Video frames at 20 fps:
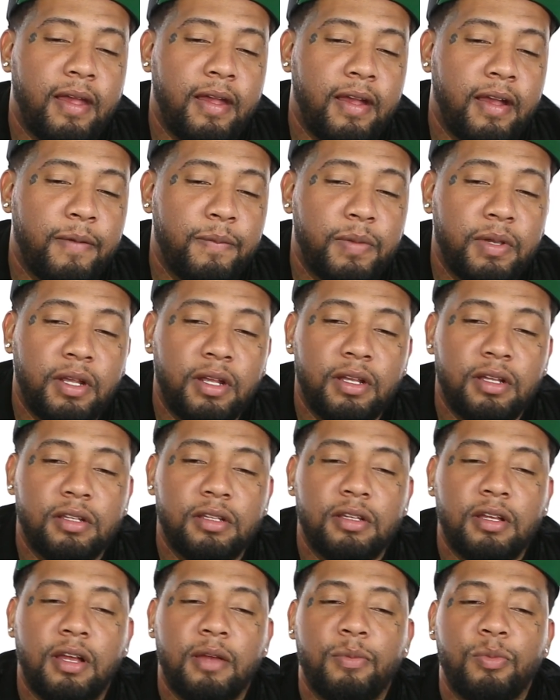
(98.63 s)
I
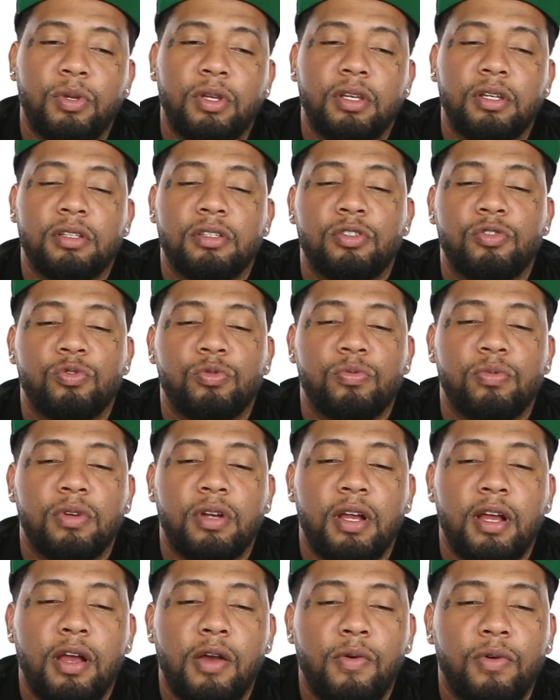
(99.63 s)
begin I begin super
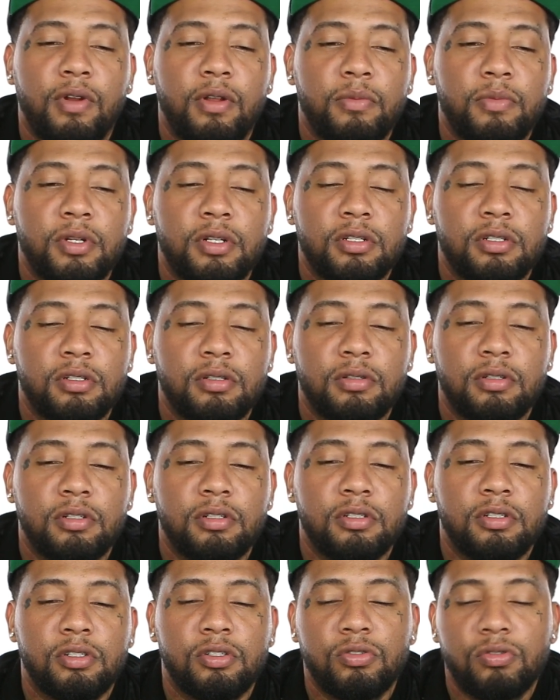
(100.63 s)
high when I'm in the, in
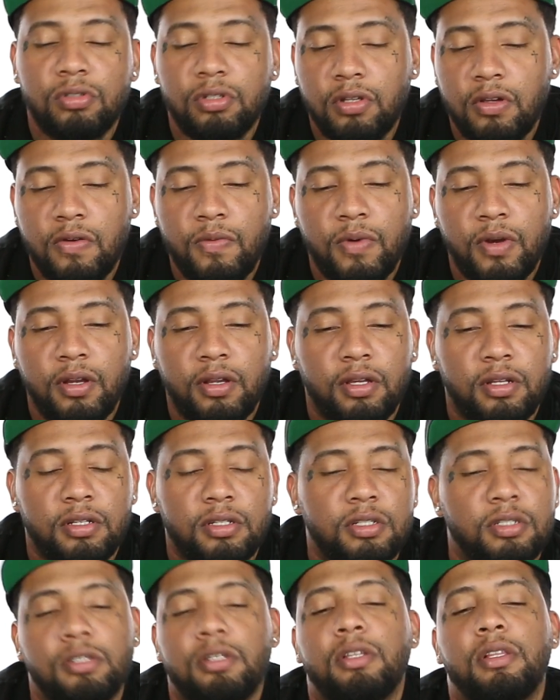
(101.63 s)
the studio working
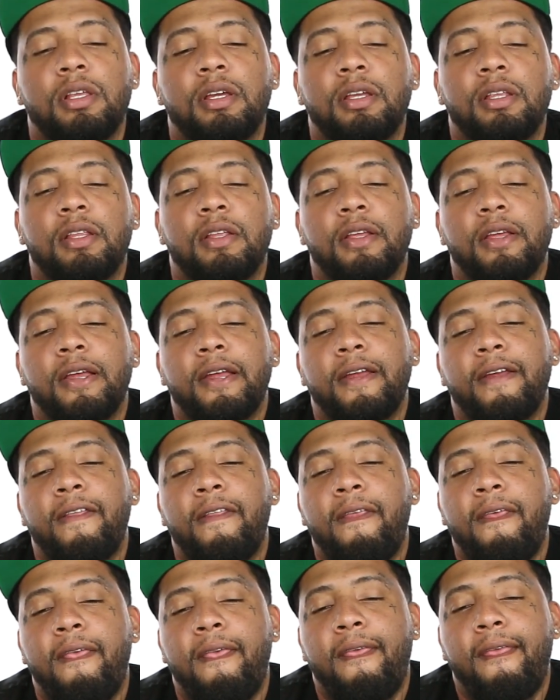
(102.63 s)
and shit like that.
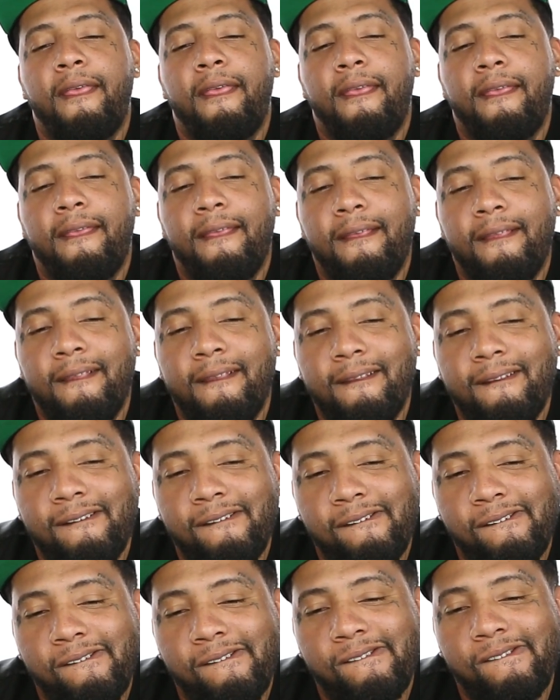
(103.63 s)

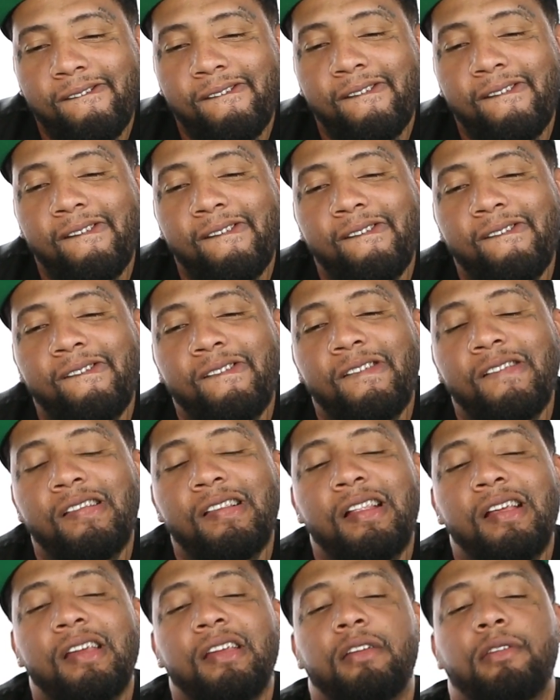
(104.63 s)
You know what I'm saying? It
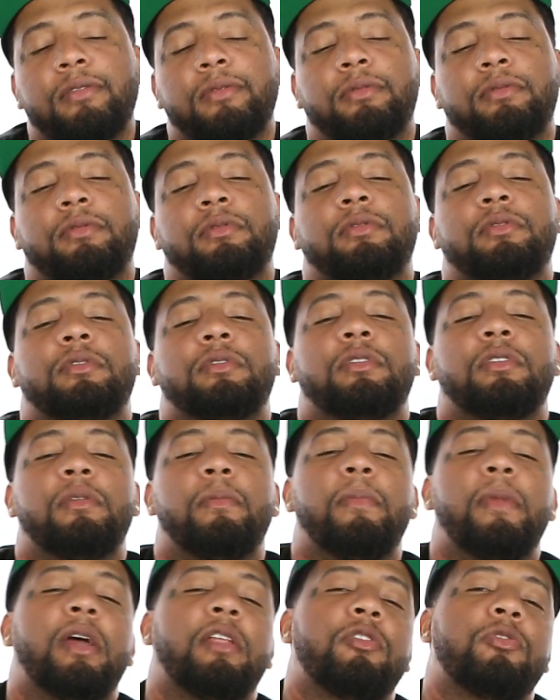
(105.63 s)
like
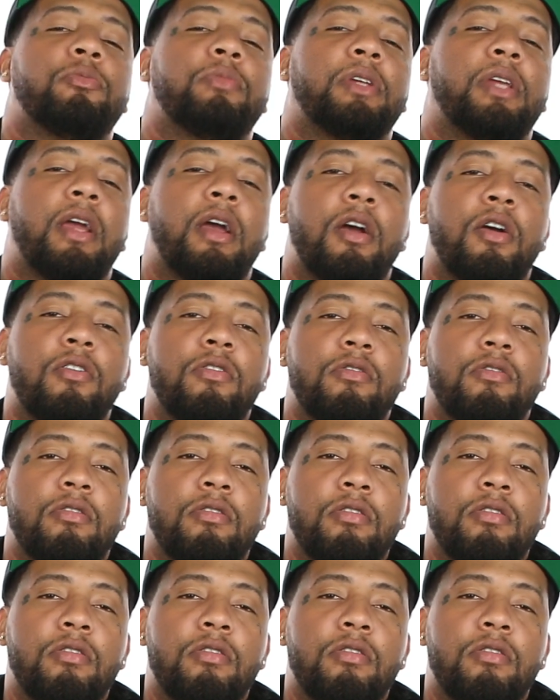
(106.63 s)
mellow me out.